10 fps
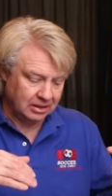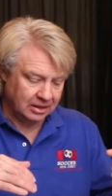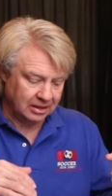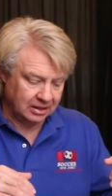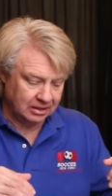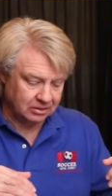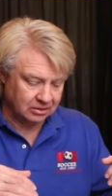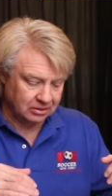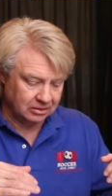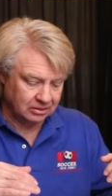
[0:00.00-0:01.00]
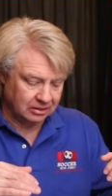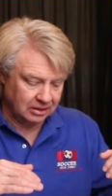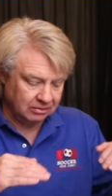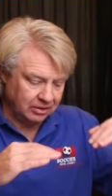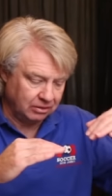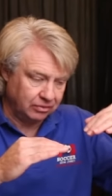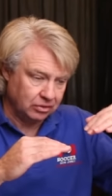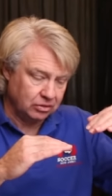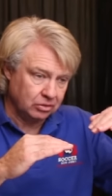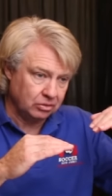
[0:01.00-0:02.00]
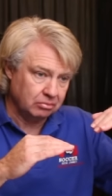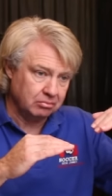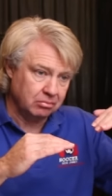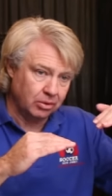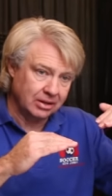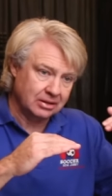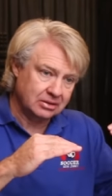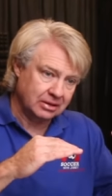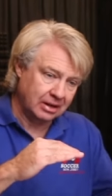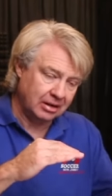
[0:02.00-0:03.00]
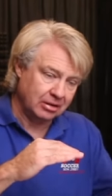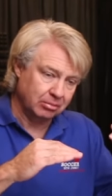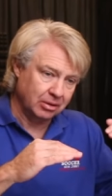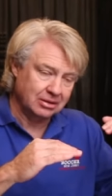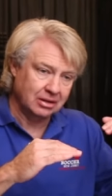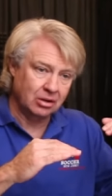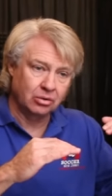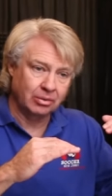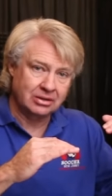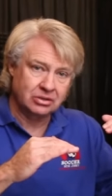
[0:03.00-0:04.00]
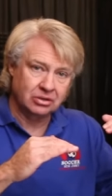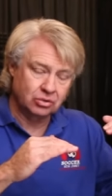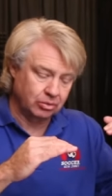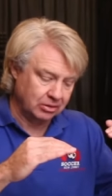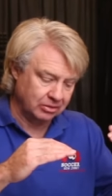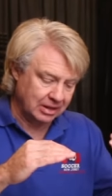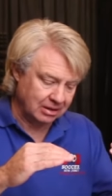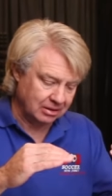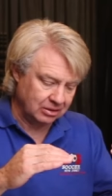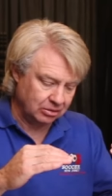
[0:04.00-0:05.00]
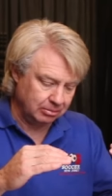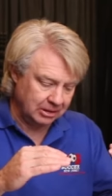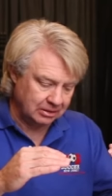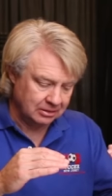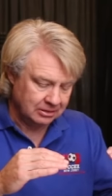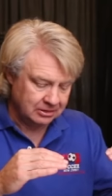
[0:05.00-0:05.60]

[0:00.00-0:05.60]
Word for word: And even if you bring the top or bring the lower range of the tweeter down a little bit,